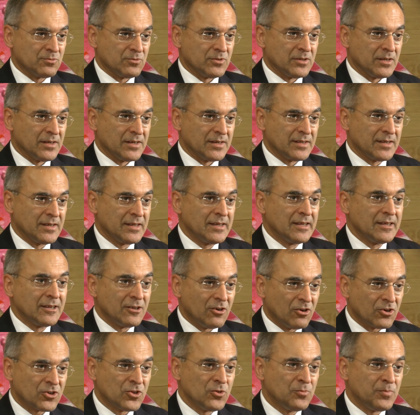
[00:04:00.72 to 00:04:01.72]
world
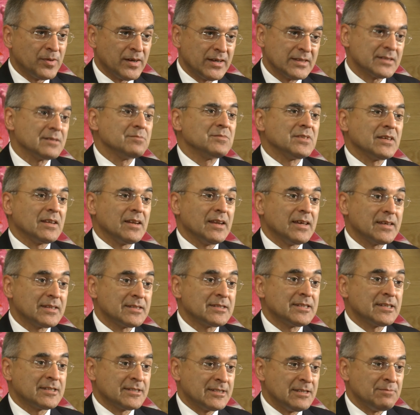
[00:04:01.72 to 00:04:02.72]
occupy something like
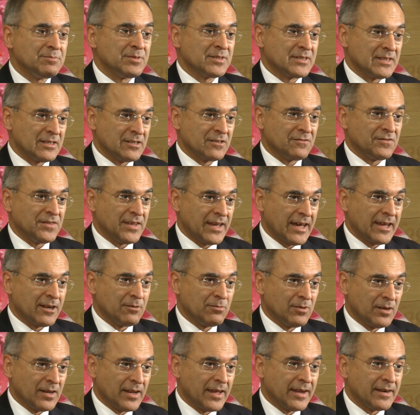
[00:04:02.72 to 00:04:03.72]
60% of the
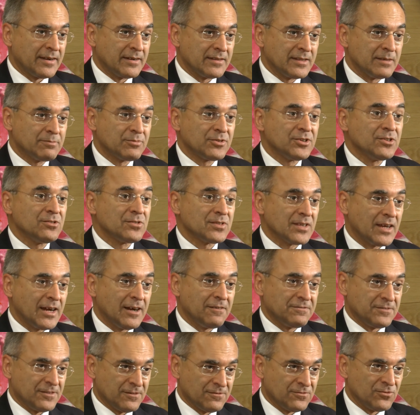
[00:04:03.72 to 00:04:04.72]
arable land. They produce
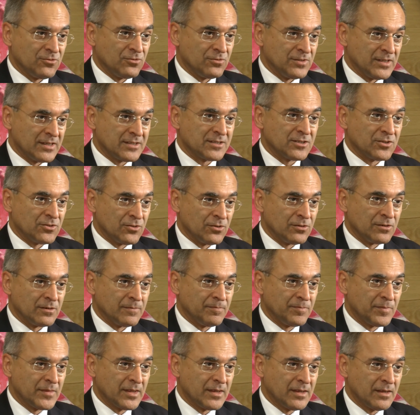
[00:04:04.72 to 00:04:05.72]
half the food that's grown.
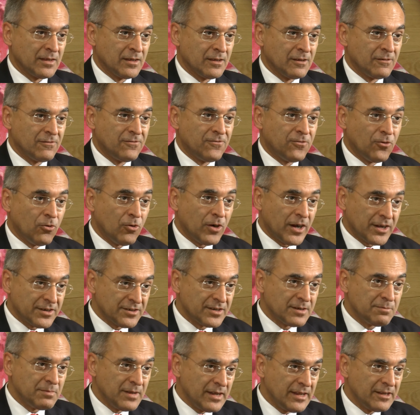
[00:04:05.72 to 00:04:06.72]

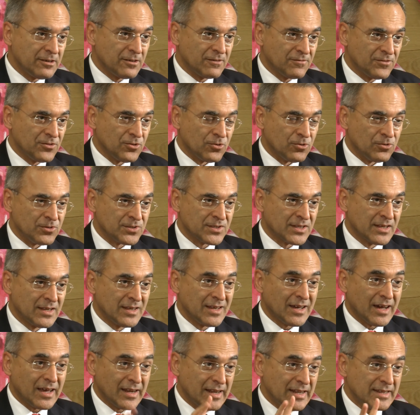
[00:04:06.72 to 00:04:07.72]
400 million of those
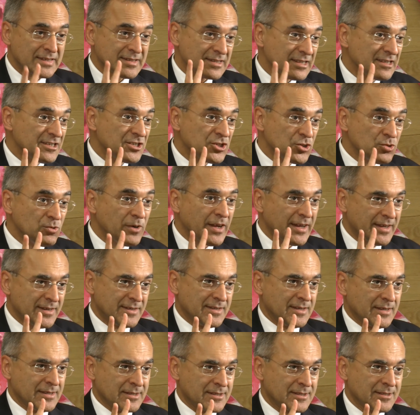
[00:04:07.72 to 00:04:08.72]
are less than 2
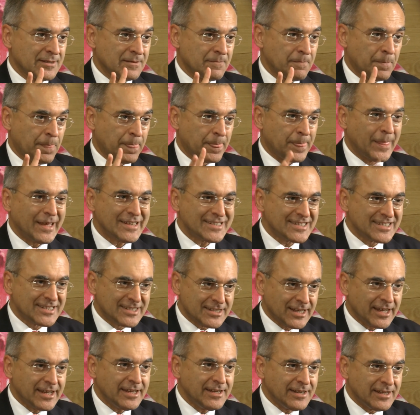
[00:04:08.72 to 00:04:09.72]
hectares. That's
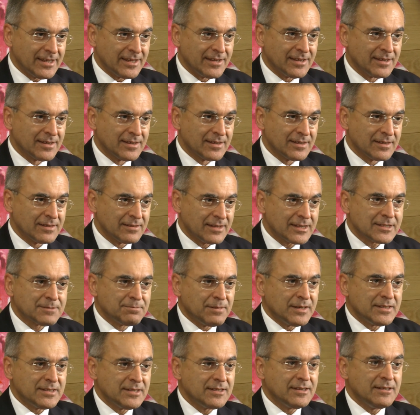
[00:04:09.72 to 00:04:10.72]
tiny. That's
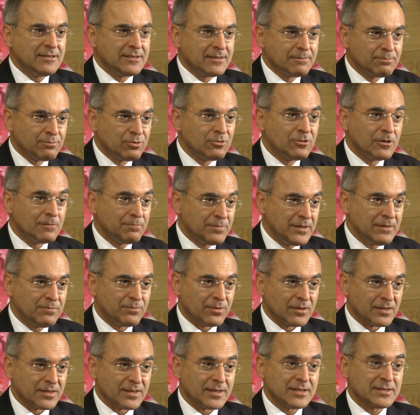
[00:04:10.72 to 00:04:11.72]
basically the poor
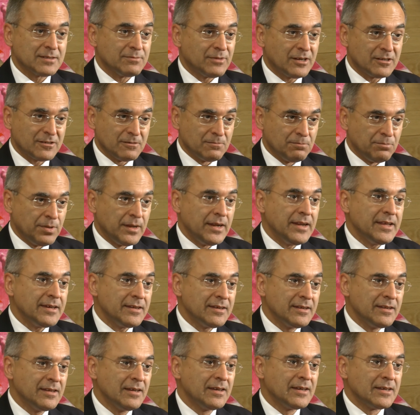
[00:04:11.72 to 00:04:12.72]
people. There's about 1
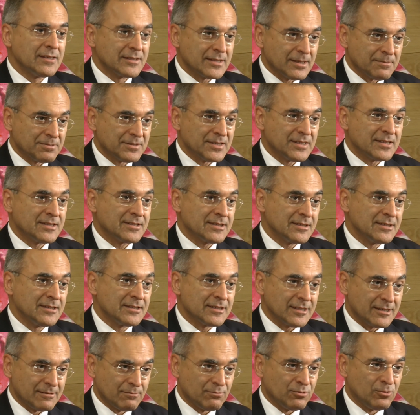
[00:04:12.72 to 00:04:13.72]
billion subsistence
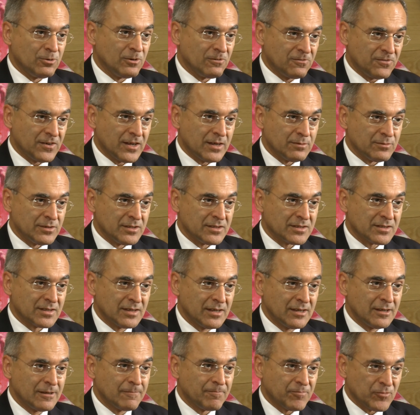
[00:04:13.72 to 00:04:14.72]
and poor farmers
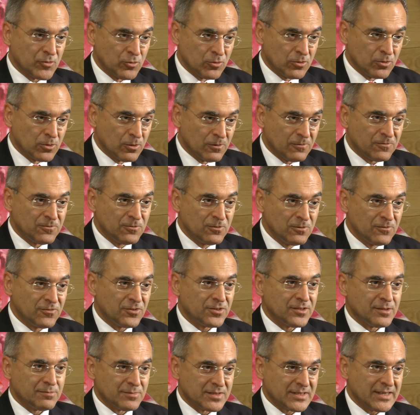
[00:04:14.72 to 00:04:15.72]
who grow food for
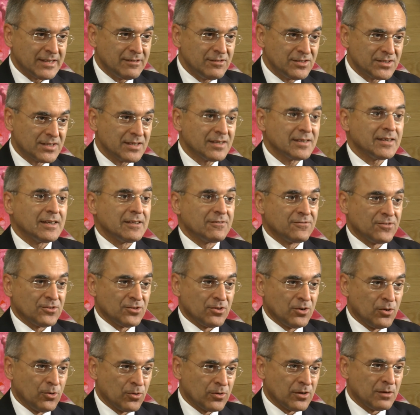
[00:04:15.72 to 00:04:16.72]
themselves and for the
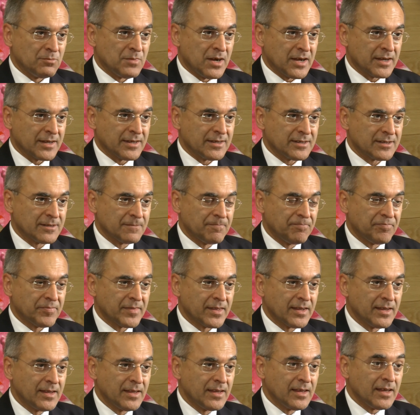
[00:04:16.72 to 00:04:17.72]
local market.
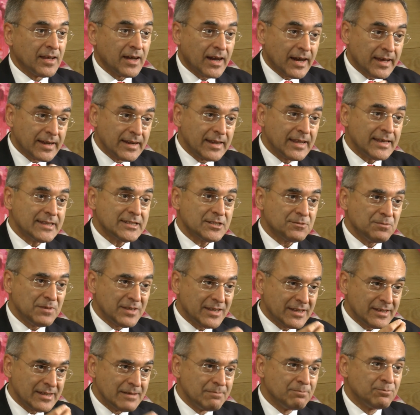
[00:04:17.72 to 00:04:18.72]
Unless we
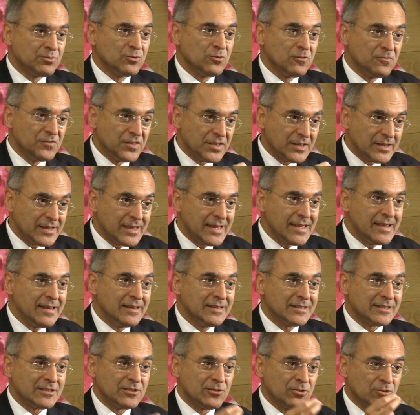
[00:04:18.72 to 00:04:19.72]
can improve the
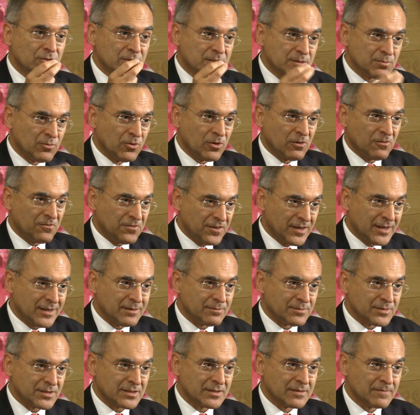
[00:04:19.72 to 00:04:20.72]
yields in those small
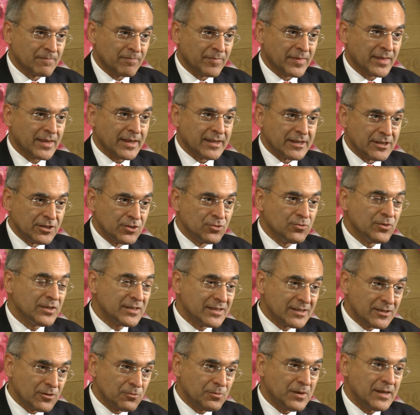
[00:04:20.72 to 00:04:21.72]
farms and do it
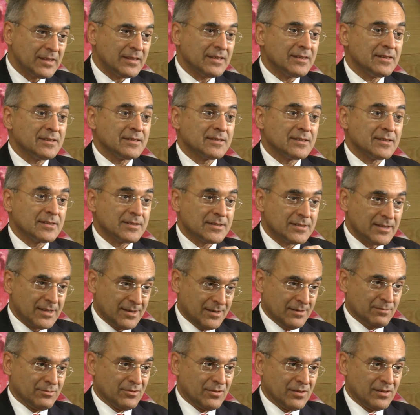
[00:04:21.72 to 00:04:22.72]
in a way that is
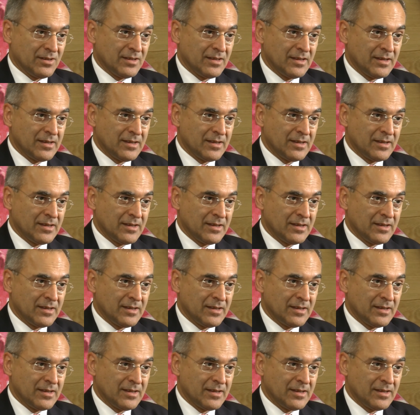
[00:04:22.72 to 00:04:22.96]
sustainable,